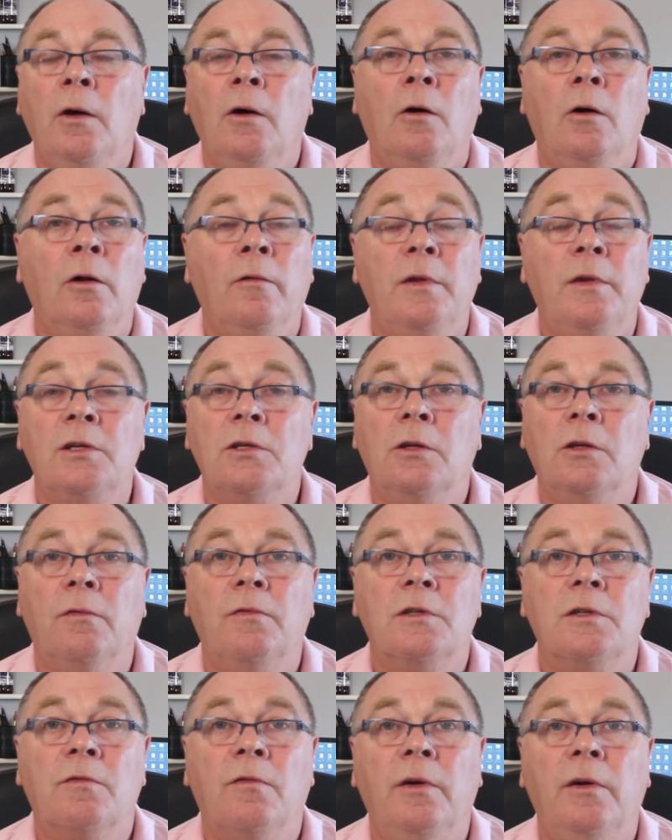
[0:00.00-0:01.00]
All of this stuff
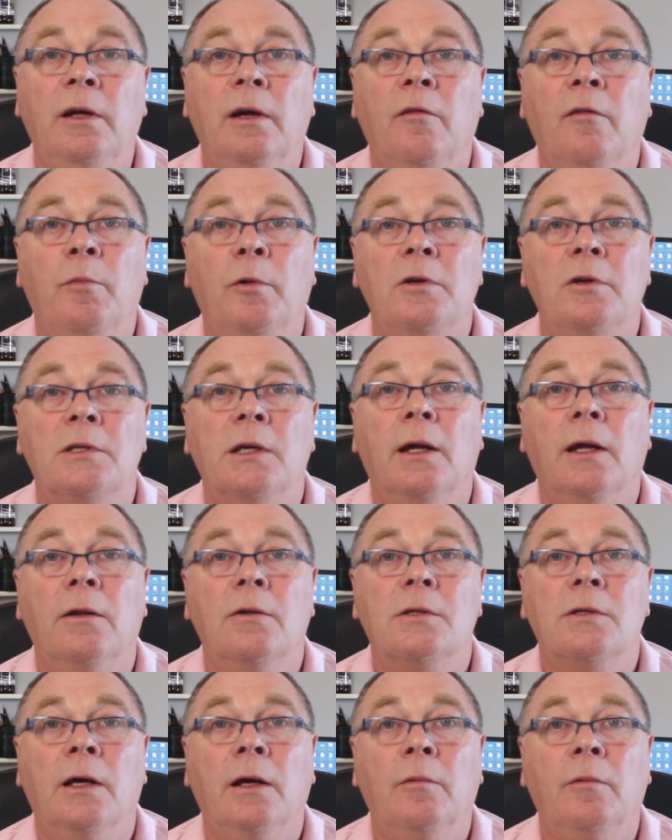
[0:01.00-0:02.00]
is free. I've put it together
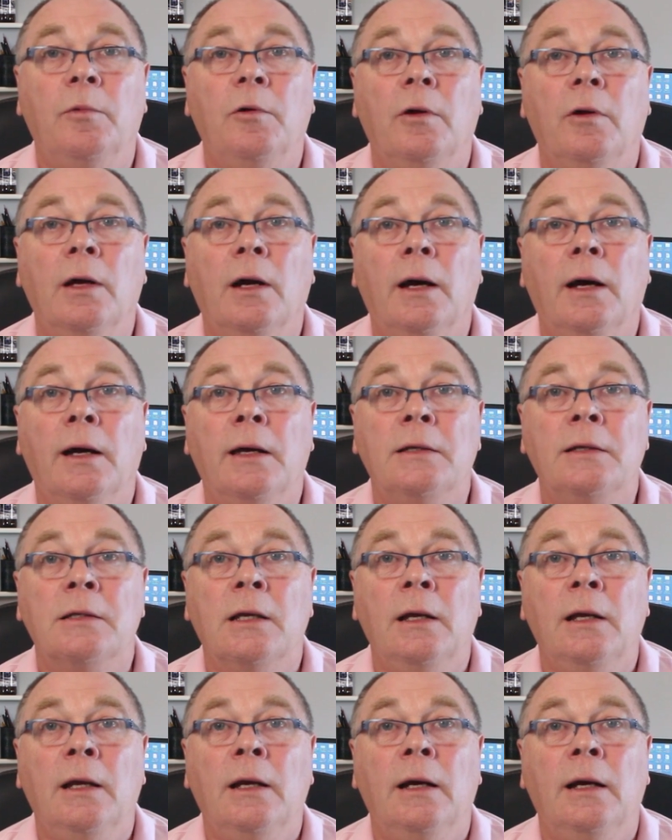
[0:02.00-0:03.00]
to help you guys.
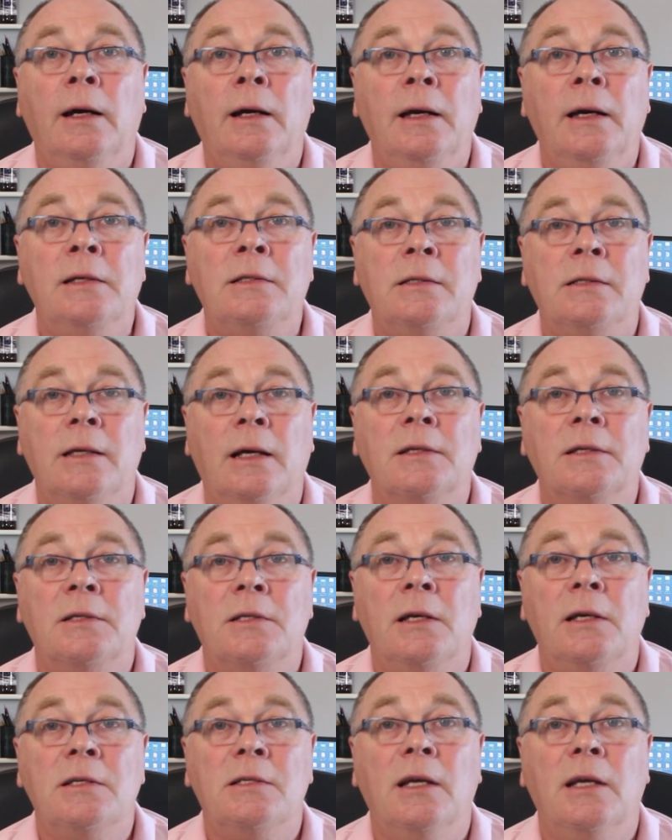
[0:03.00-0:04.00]
As I
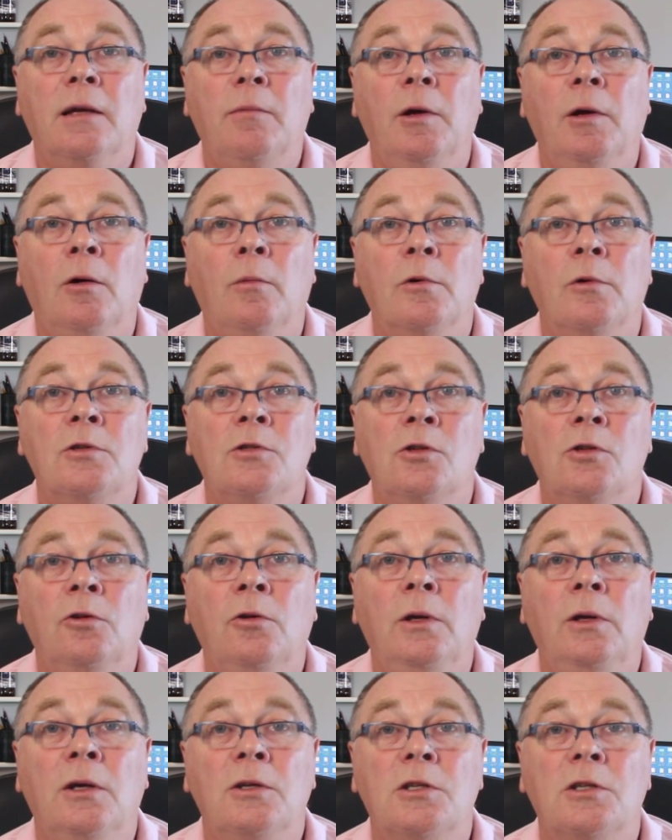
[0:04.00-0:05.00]
say, it's taken me almost 2
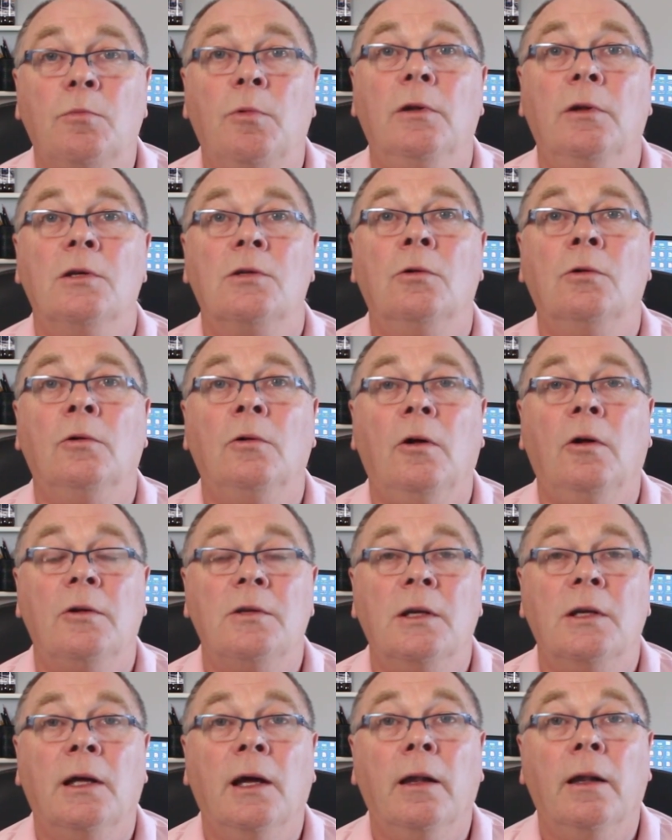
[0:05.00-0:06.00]
years to put this whole lot
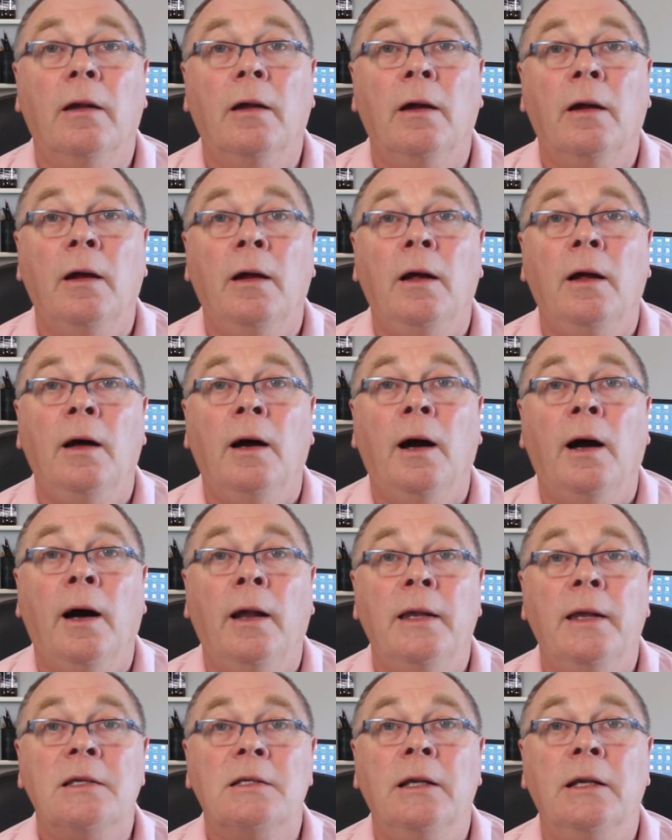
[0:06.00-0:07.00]
together.
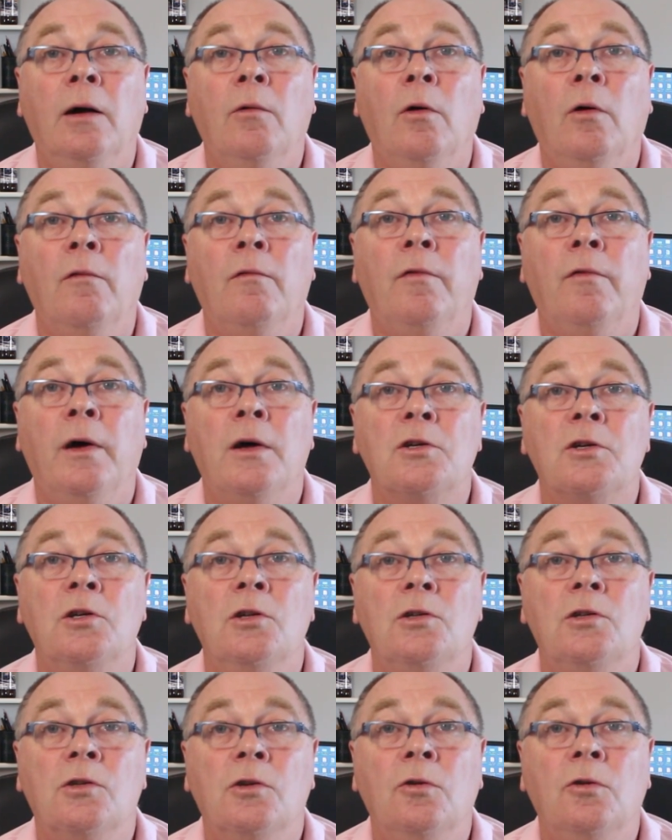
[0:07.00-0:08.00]
And it's now on
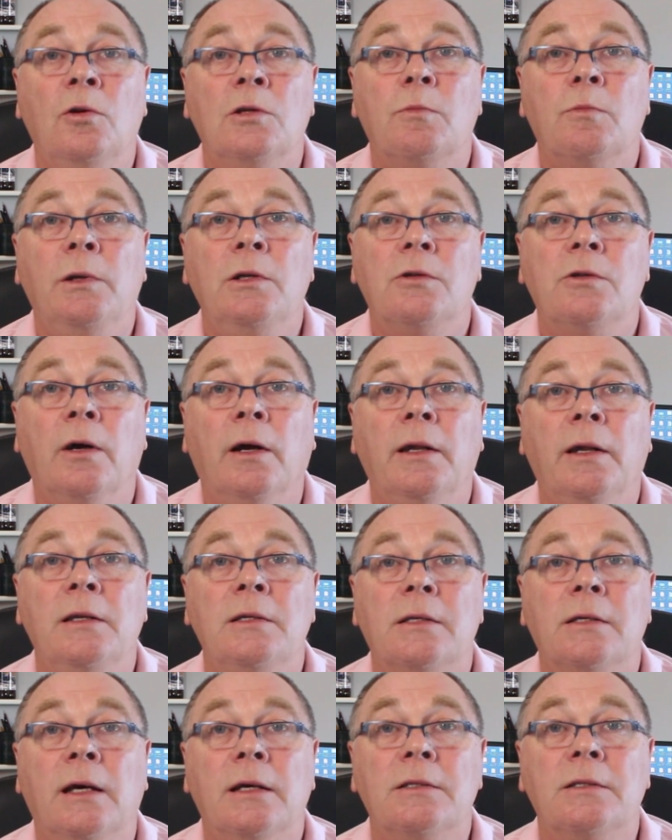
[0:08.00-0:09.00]
version 2. It's been tried and
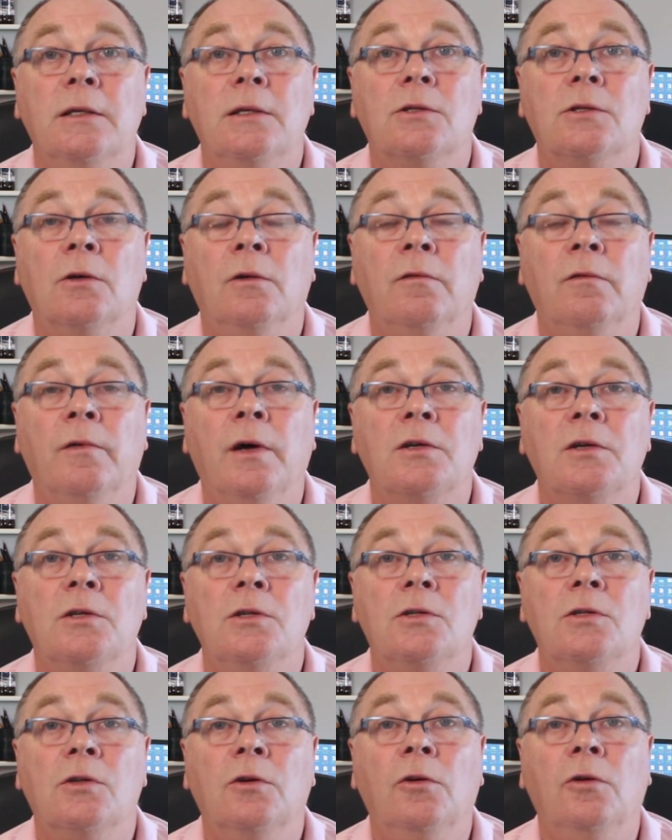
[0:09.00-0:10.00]
tested. It's on
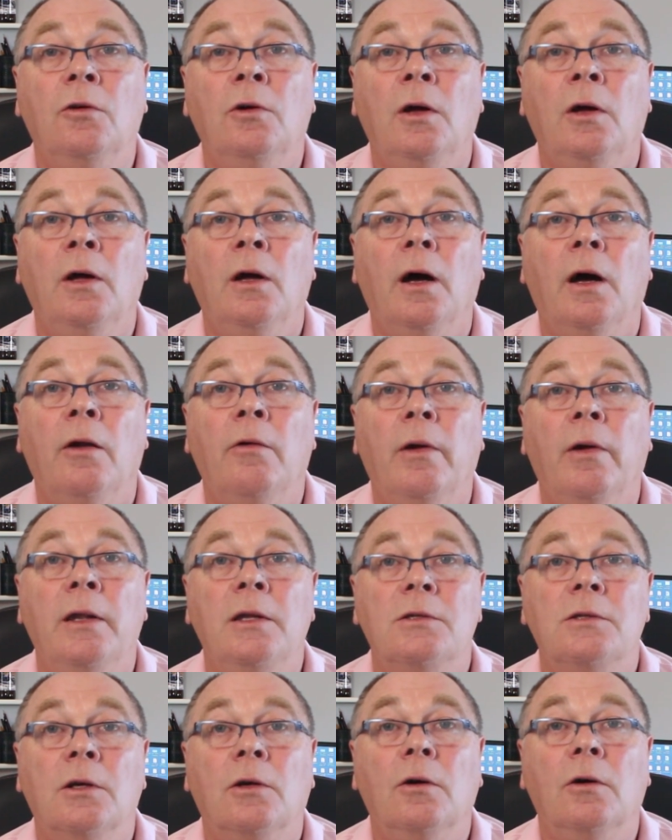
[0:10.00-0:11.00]
version 2 and ready
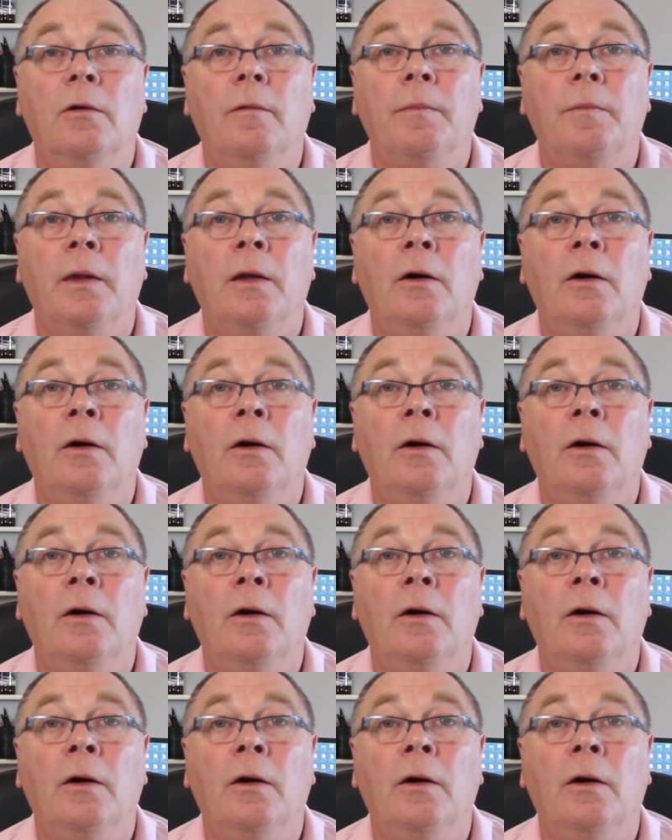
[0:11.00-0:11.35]
to go.